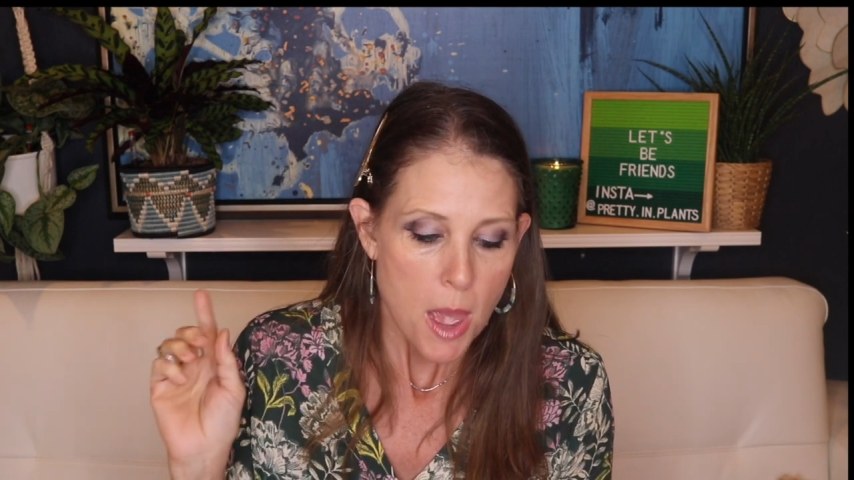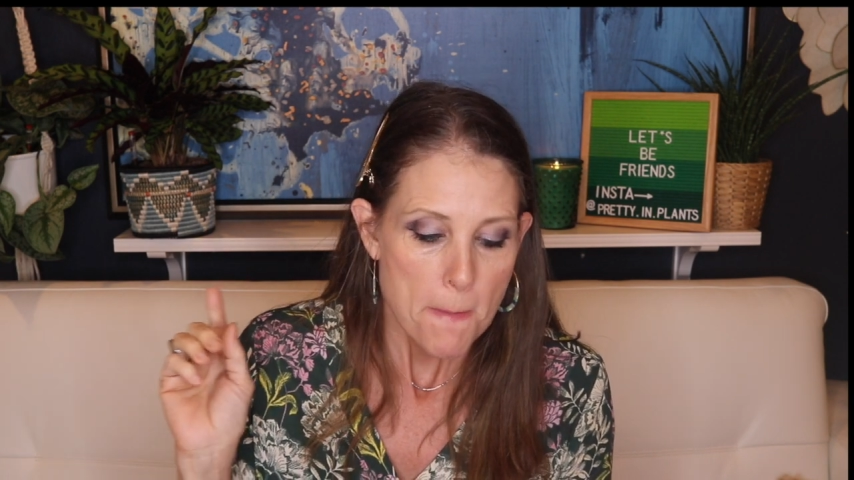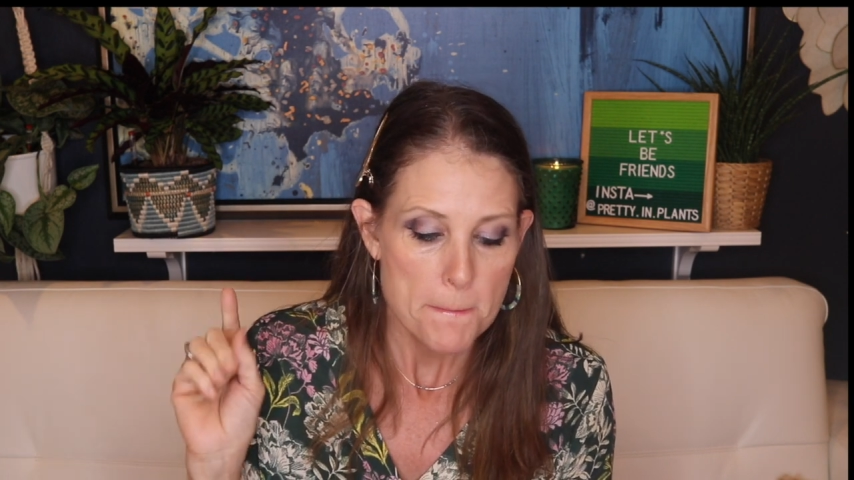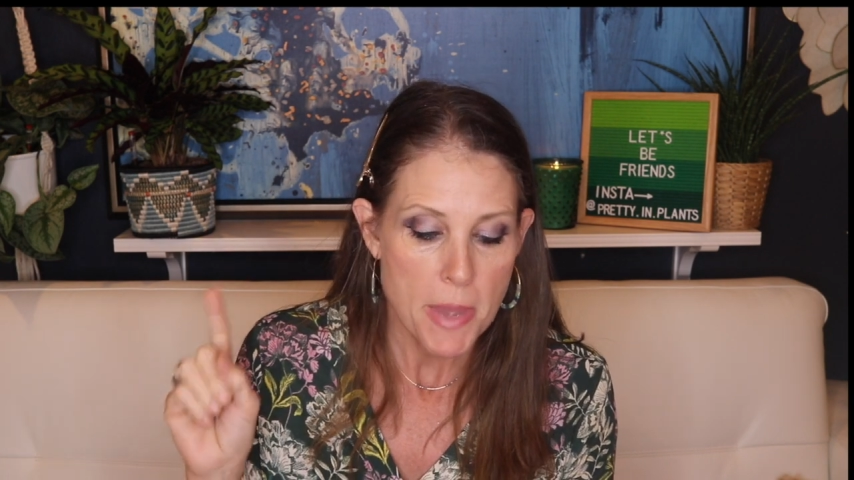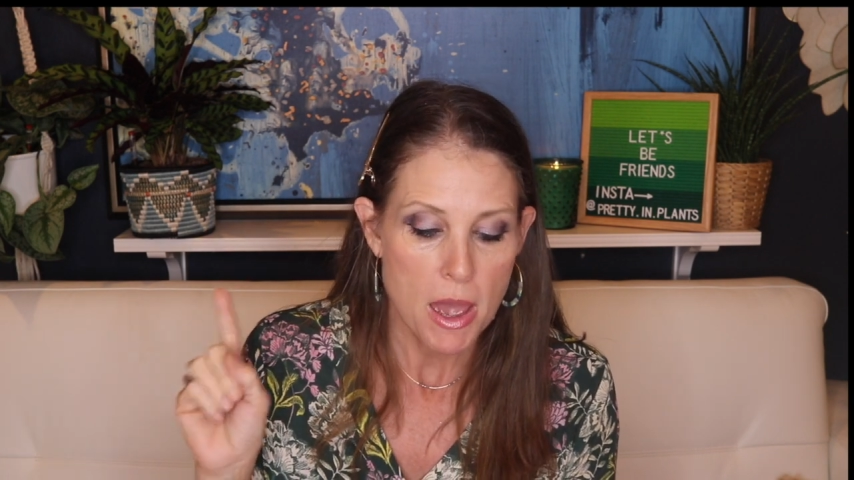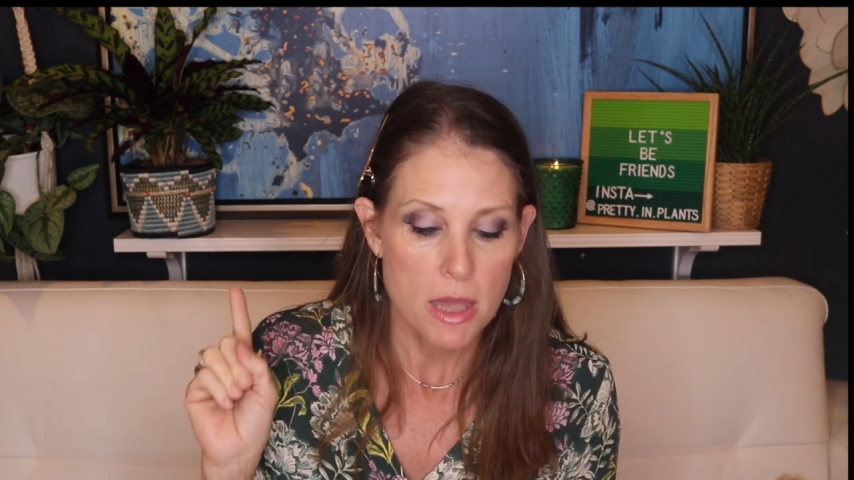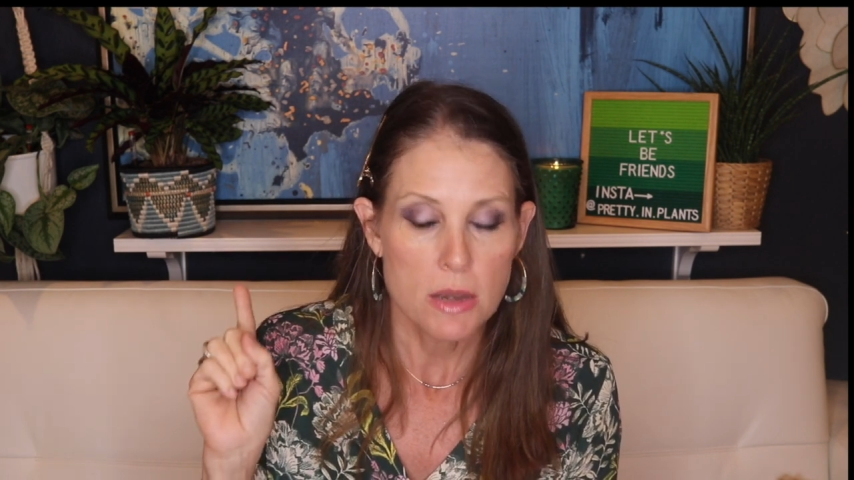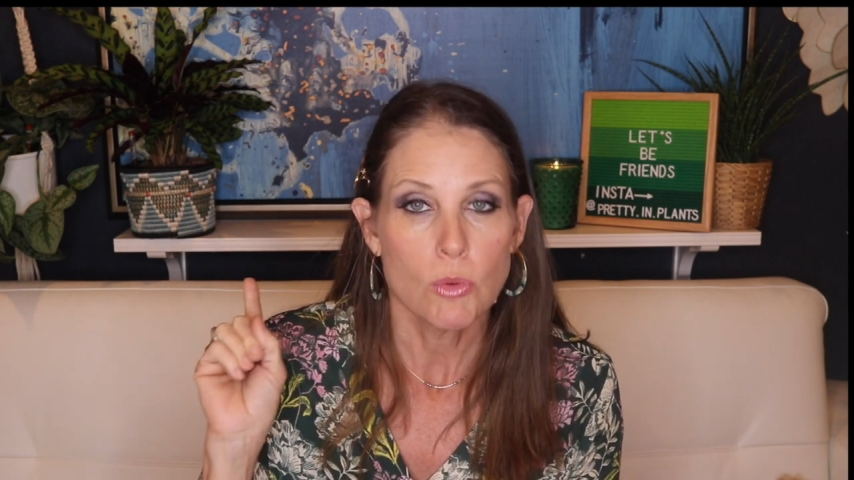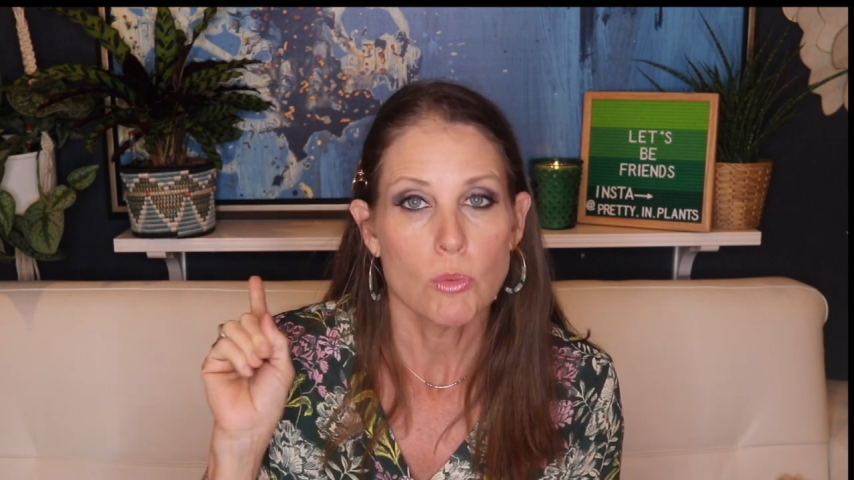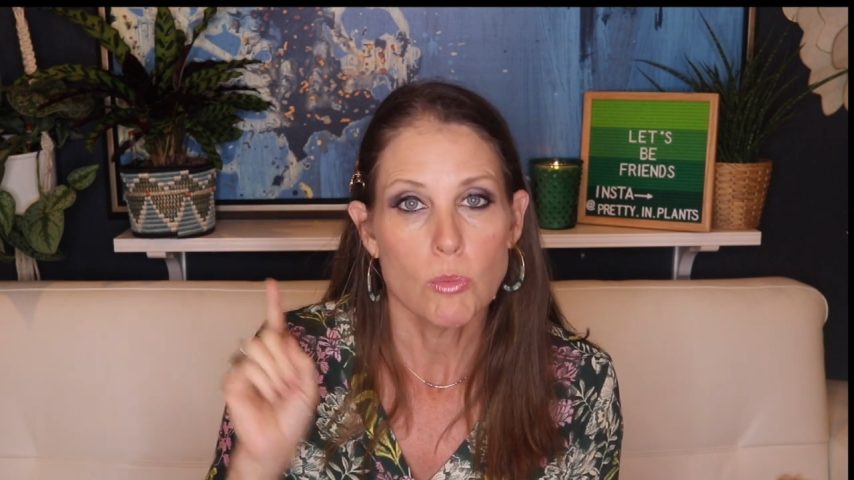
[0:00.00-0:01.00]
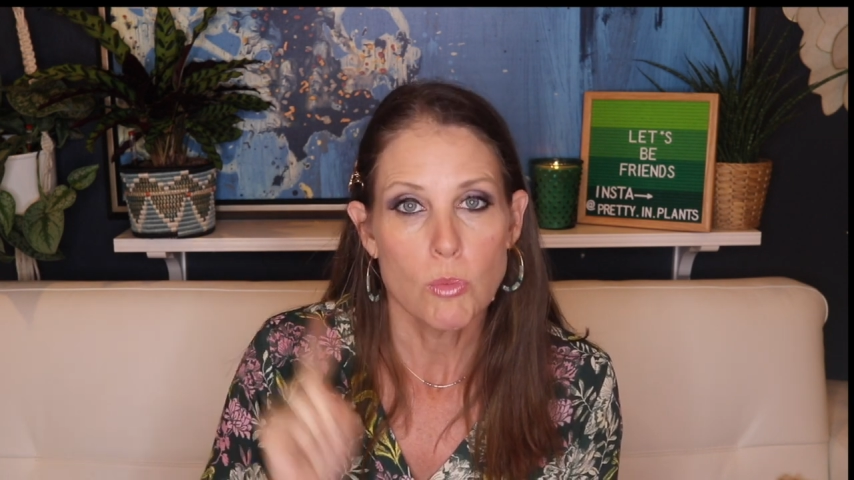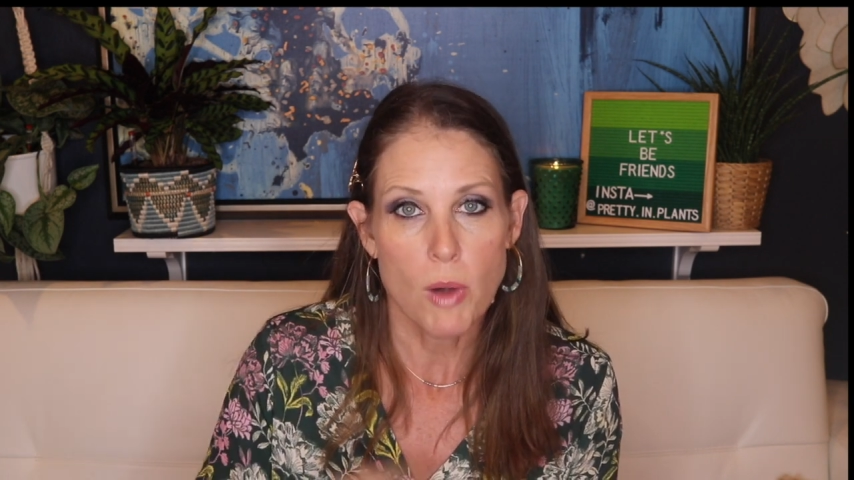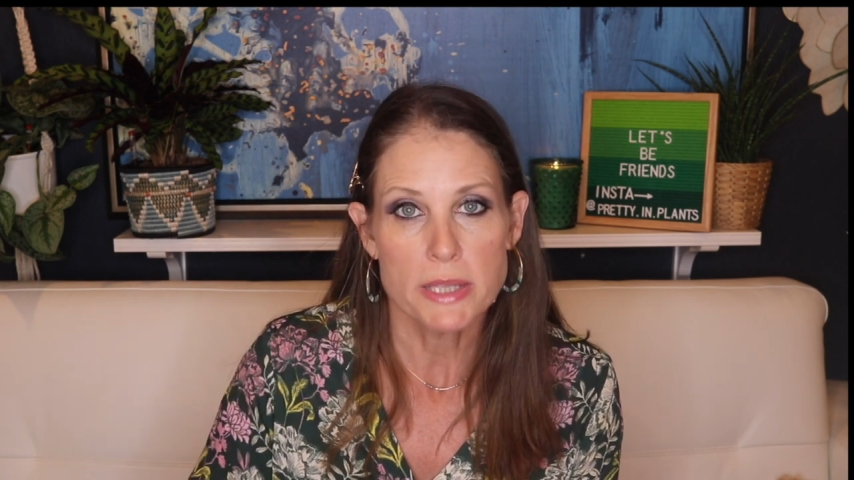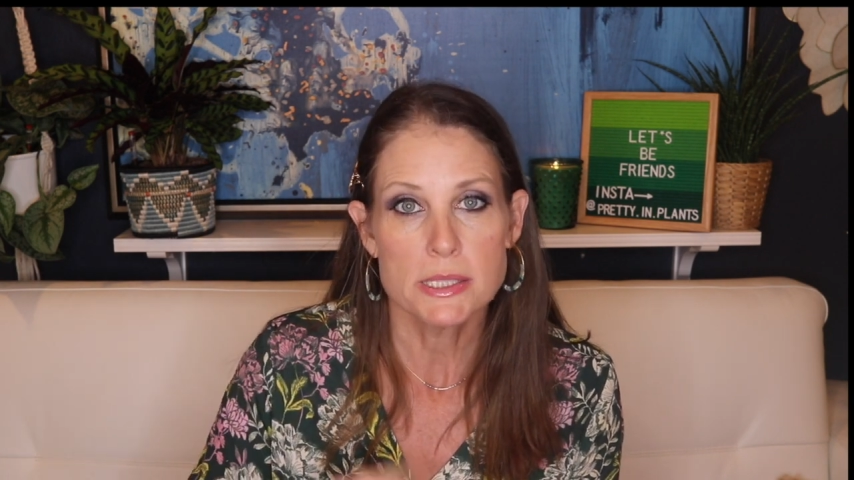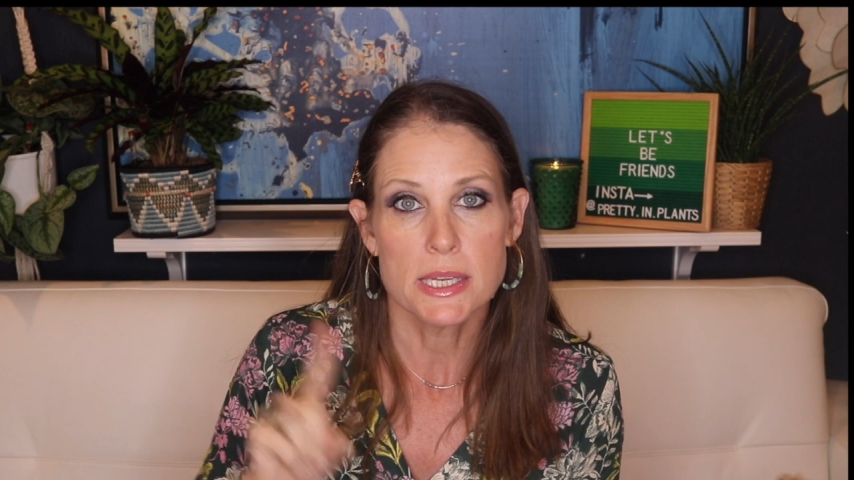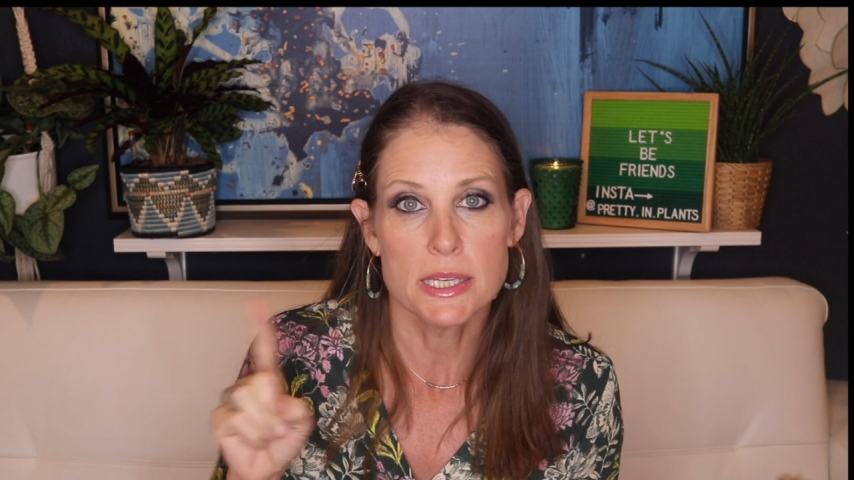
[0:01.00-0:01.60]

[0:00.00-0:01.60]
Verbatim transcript: But once